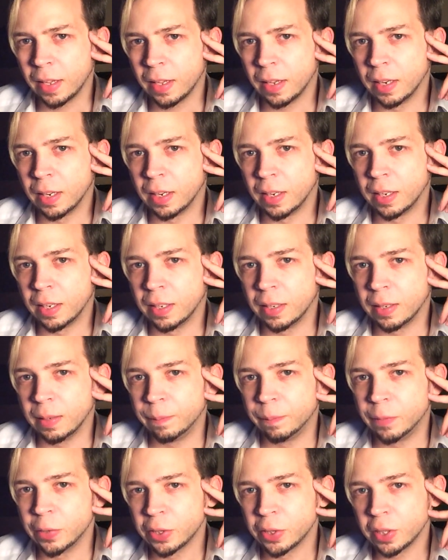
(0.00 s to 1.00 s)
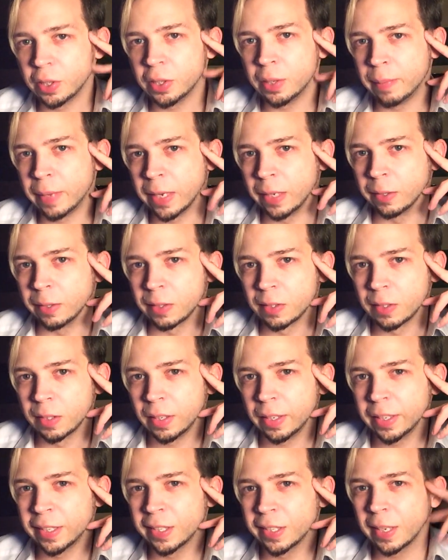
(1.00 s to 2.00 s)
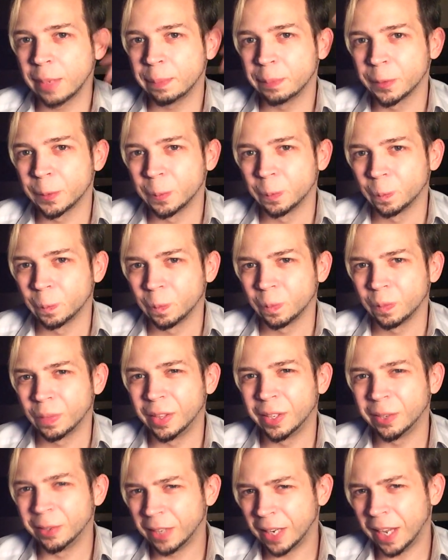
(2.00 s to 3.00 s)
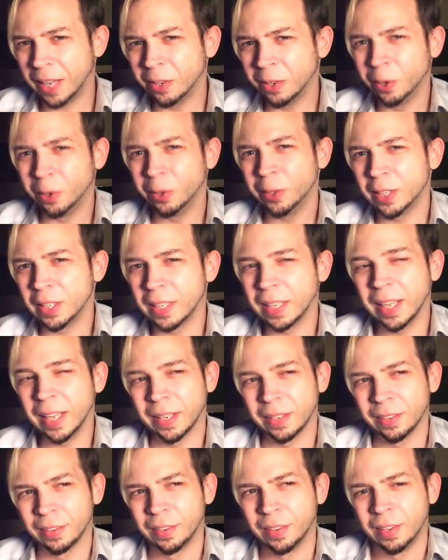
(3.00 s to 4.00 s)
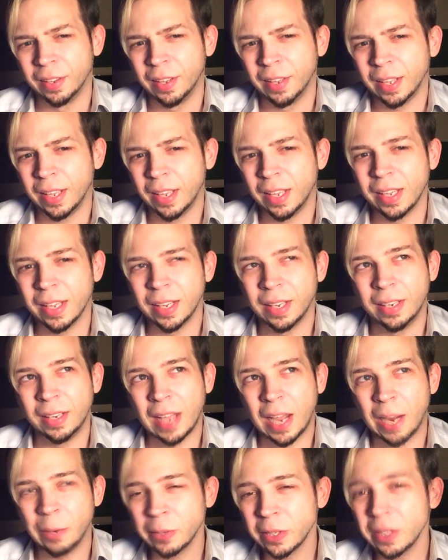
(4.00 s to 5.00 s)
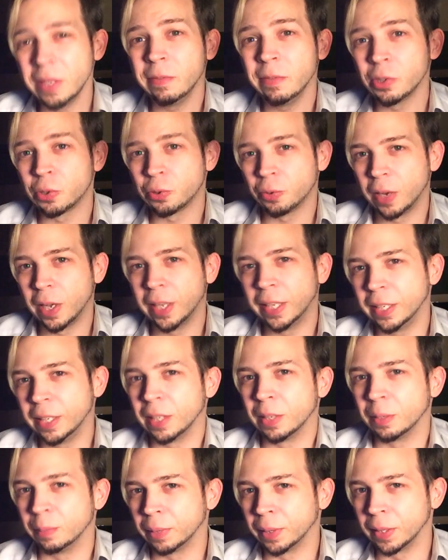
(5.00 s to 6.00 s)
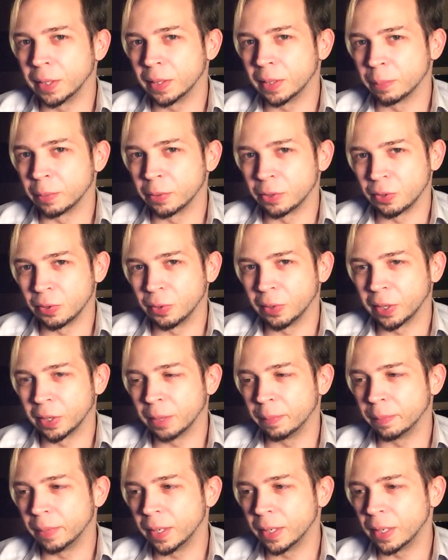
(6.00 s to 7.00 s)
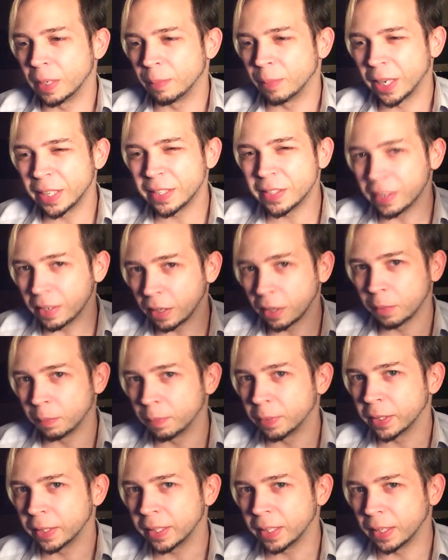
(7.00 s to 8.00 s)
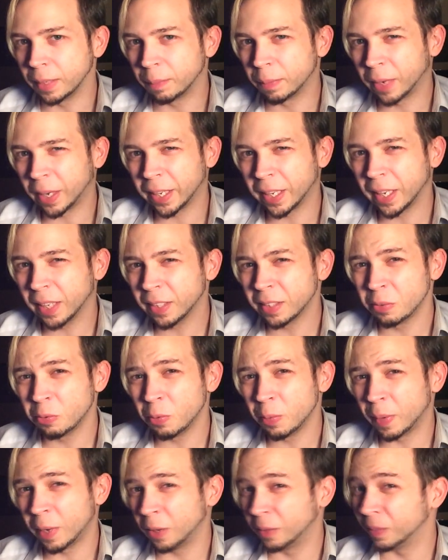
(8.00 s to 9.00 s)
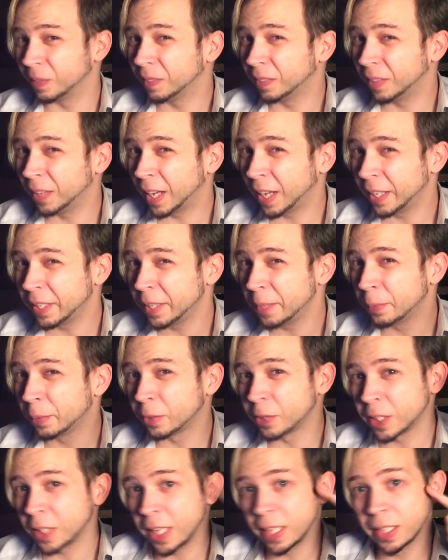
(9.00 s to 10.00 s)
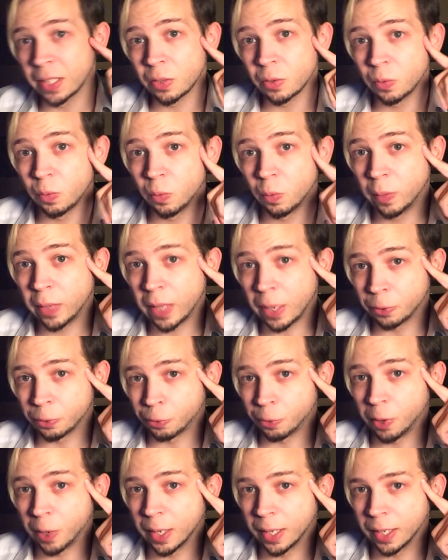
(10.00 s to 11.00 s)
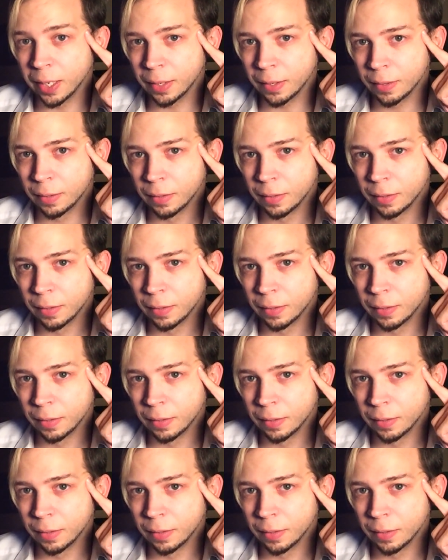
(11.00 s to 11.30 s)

There's a good amount, except they're not hard to get. And I wasn't even trying to complete the Persona Compendium, and I didn't complete it, but I got to about 90% without trying.